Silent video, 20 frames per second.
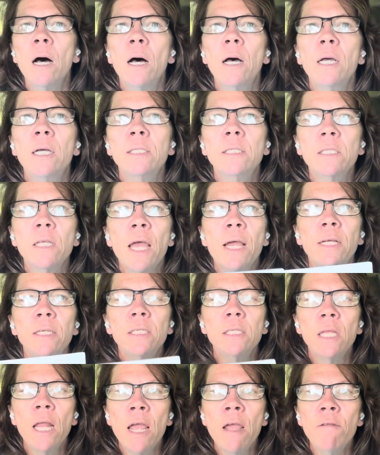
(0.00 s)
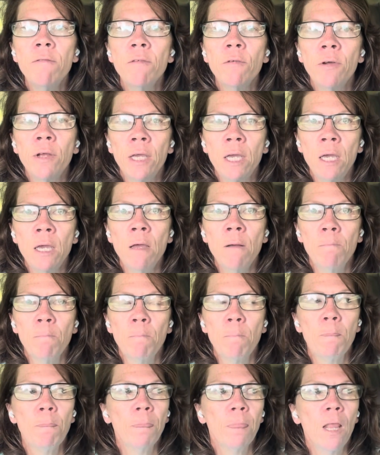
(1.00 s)
is like slavery,
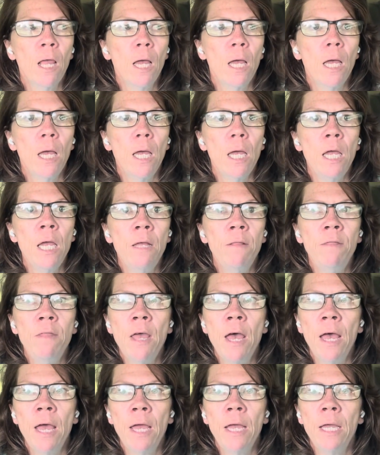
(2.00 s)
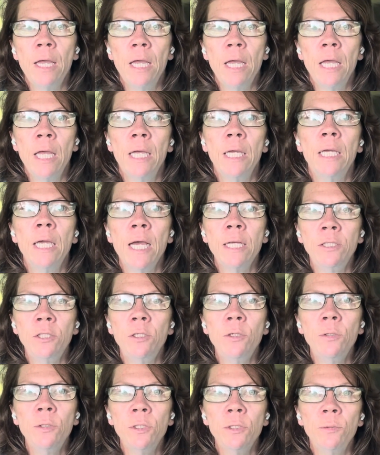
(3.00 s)
in that it gets
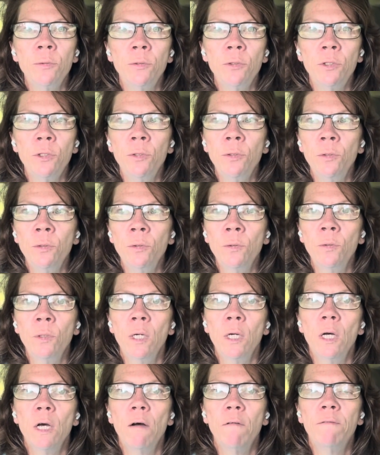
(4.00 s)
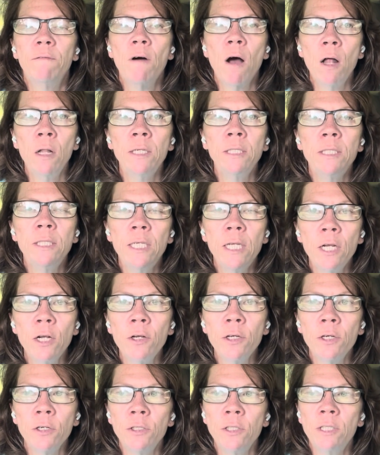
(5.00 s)
you to volunteer
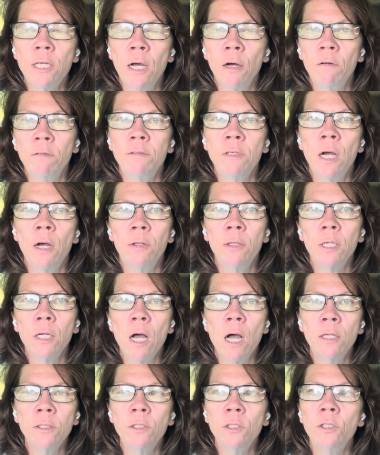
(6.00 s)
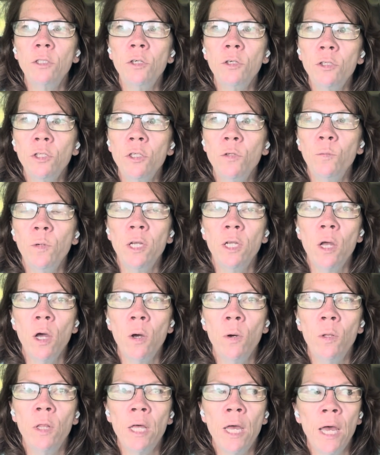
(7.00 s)
yourself. Now, in the Constitution, we
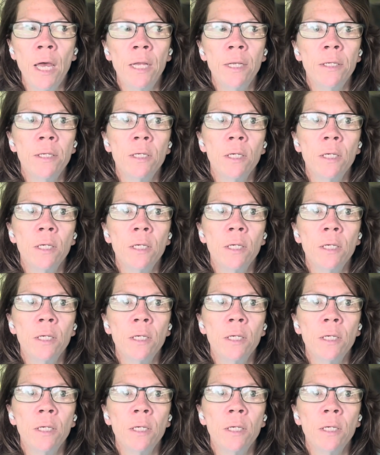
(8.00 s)
know that